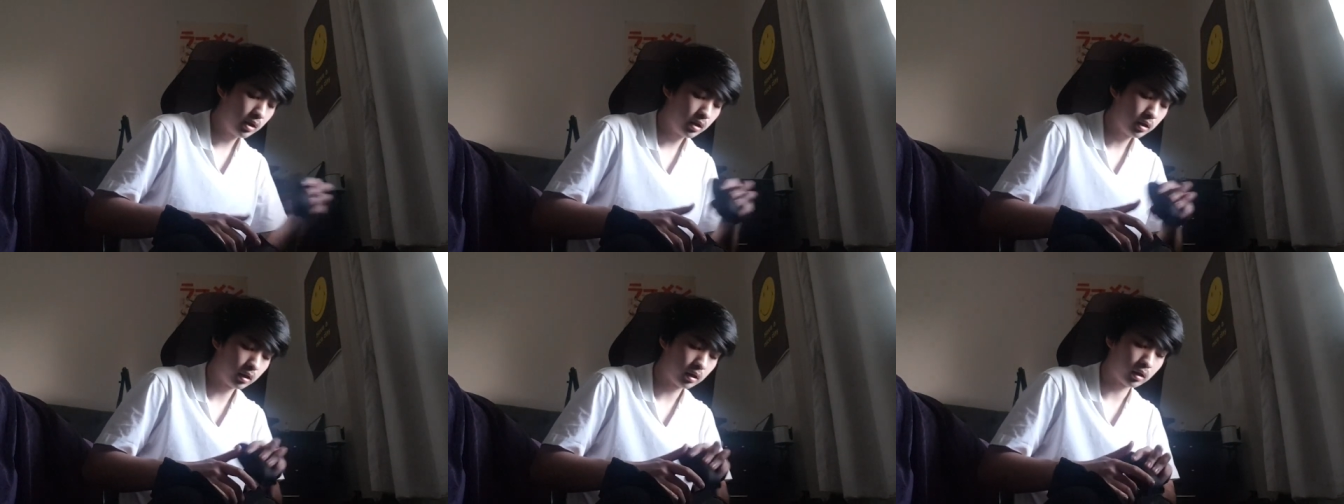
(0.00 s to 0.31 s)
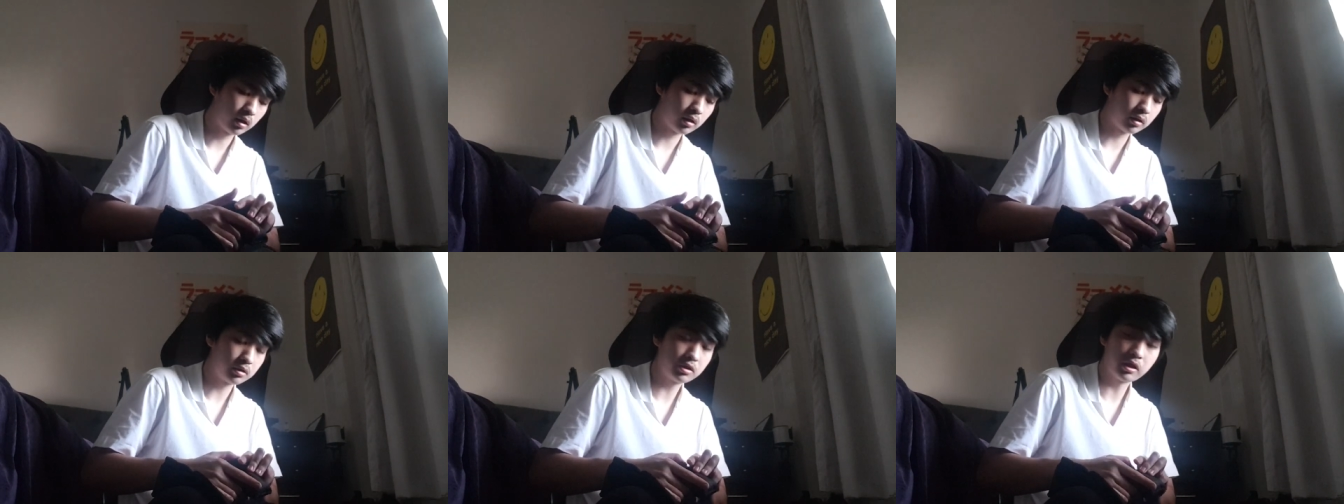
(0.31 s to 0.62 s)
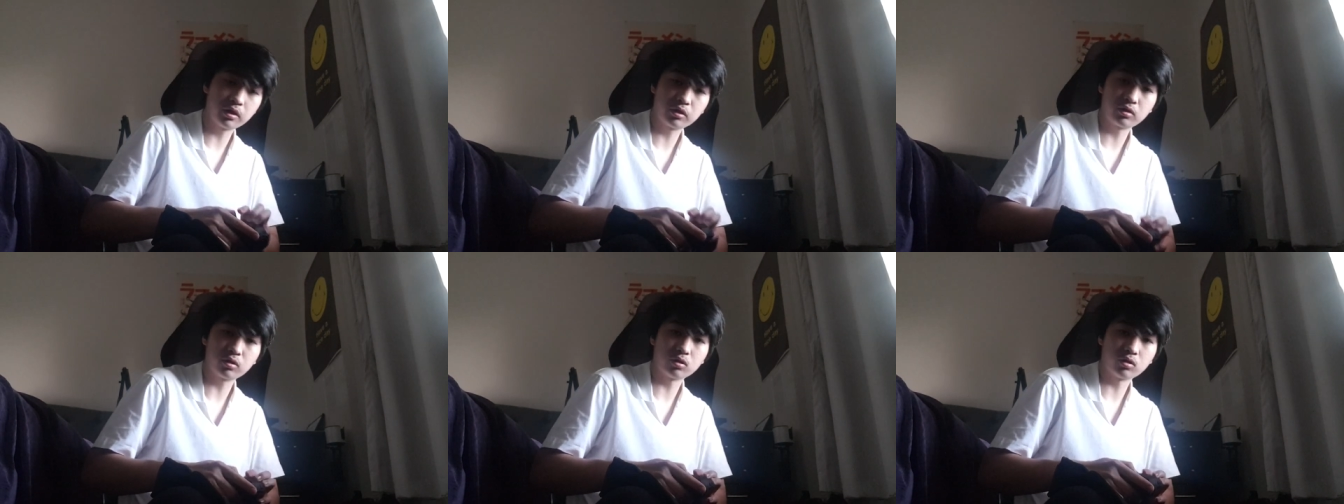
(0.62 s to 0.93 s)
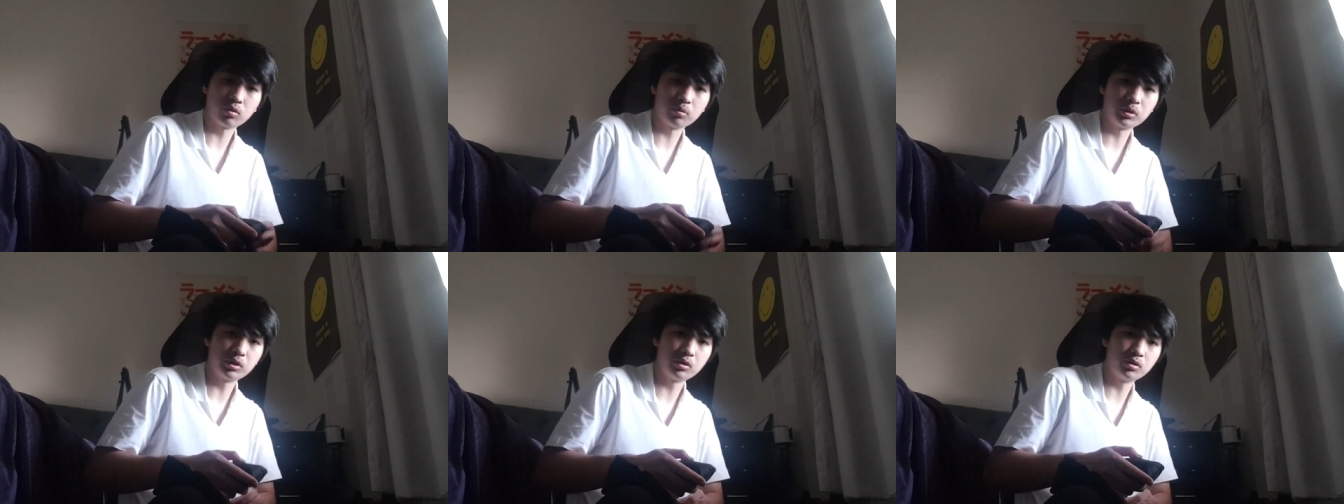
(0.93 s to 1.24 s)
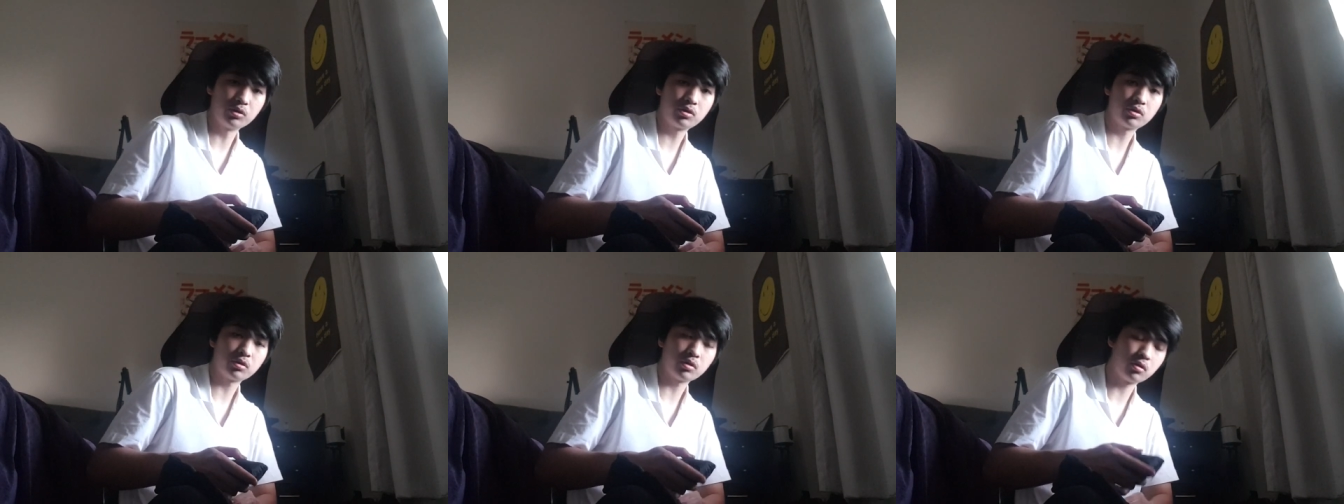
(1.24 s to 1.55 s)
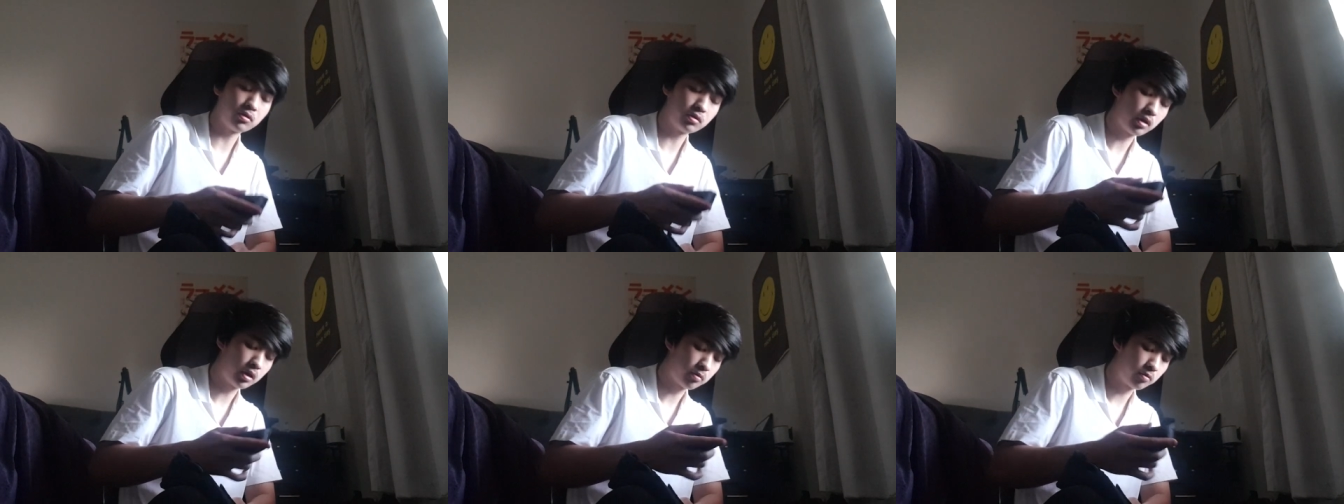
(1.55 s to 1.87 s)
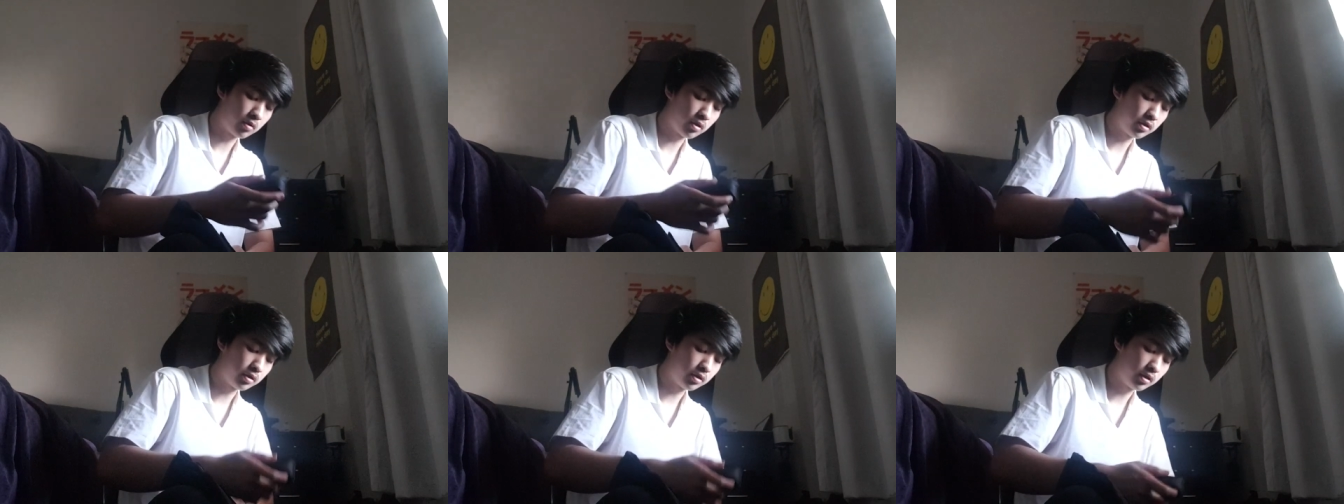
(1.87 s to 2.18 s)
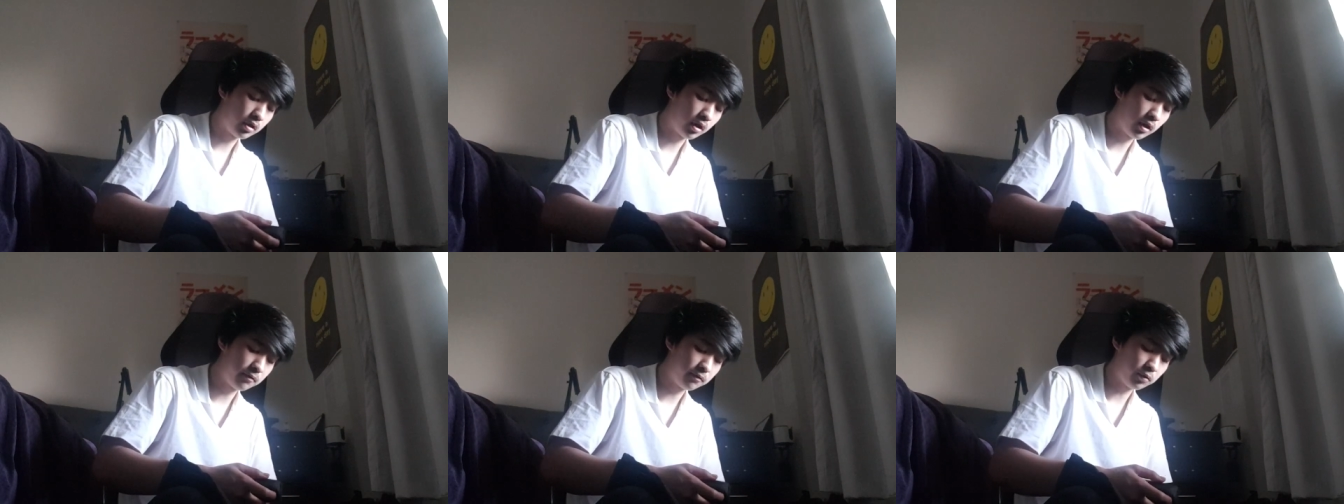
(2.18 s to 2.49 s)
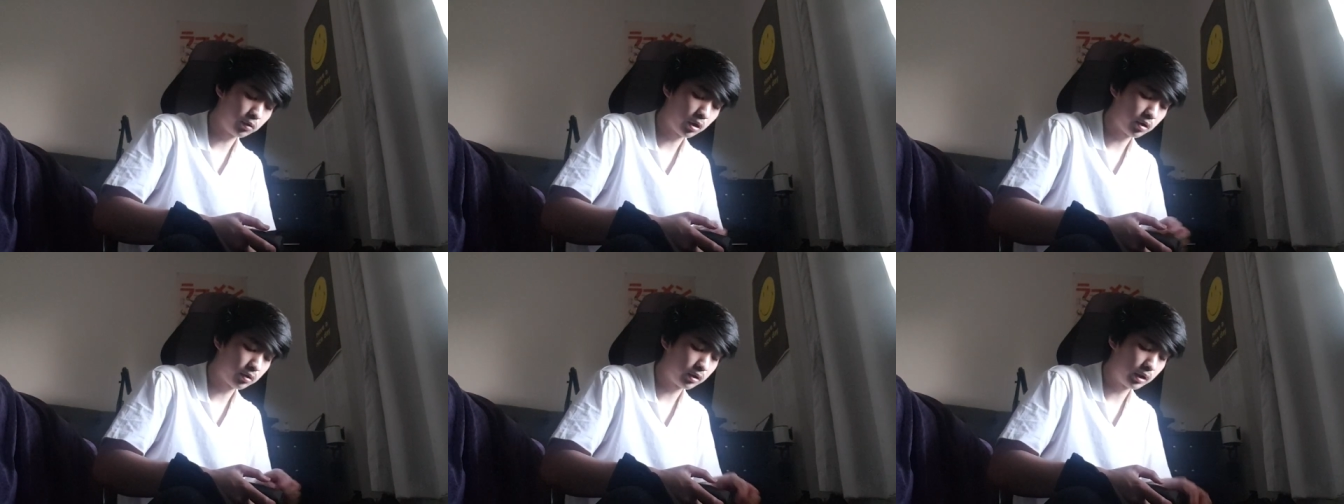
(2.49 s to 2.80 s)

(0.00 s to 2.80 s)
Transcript: 10 kilometers on that run. I thought I'd